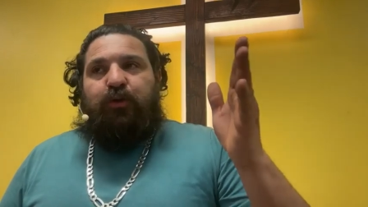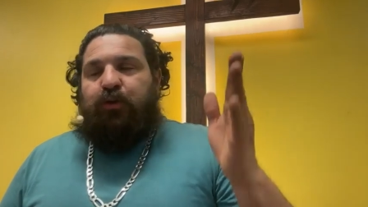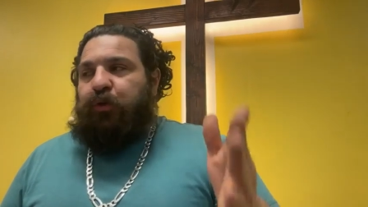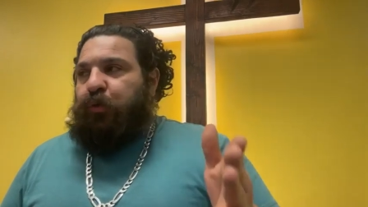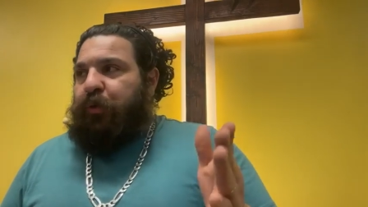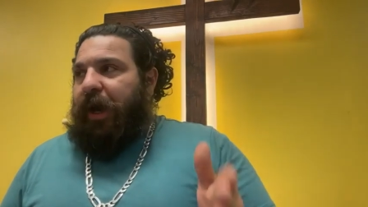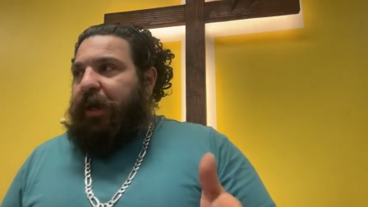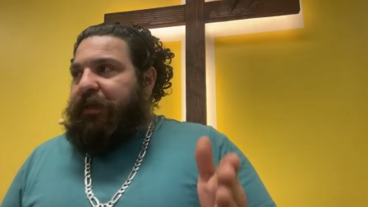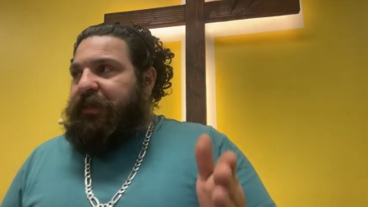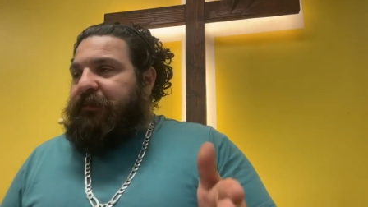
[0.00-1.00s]
do
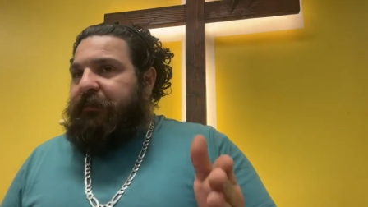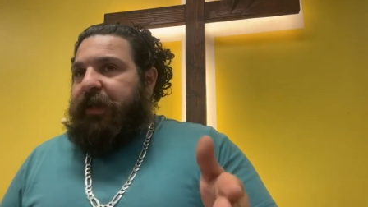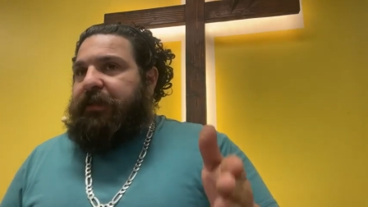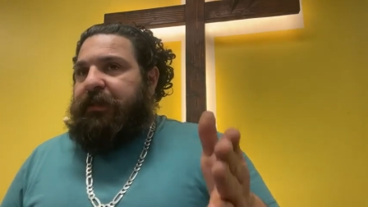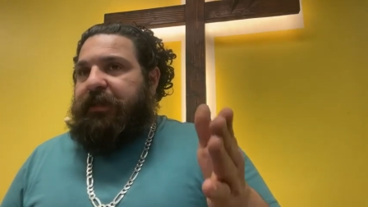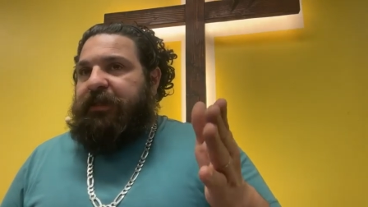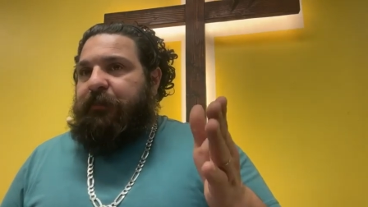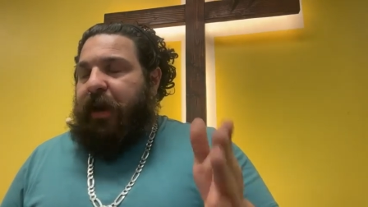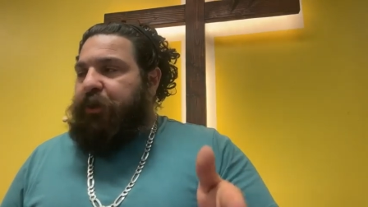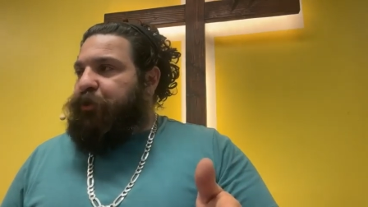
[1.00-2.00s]
not deflate
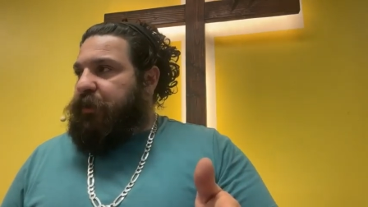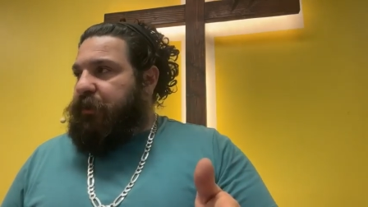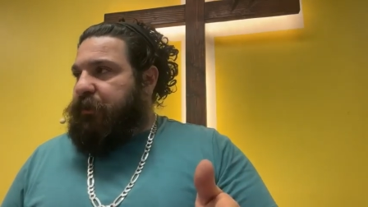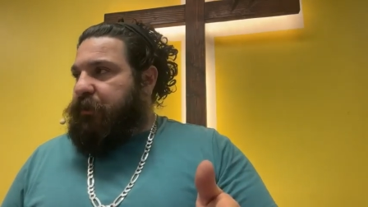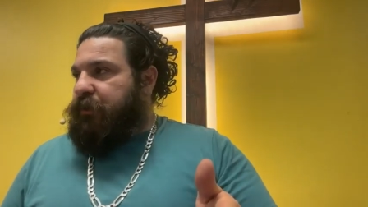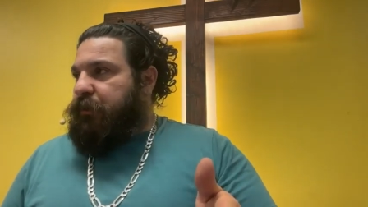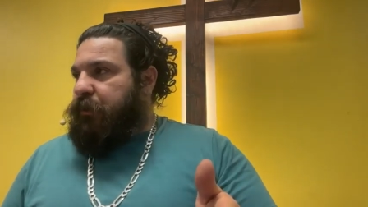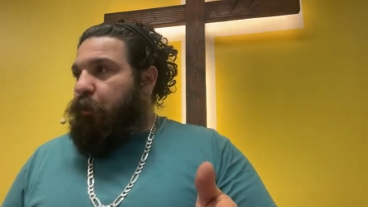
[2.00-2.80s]
this mattress.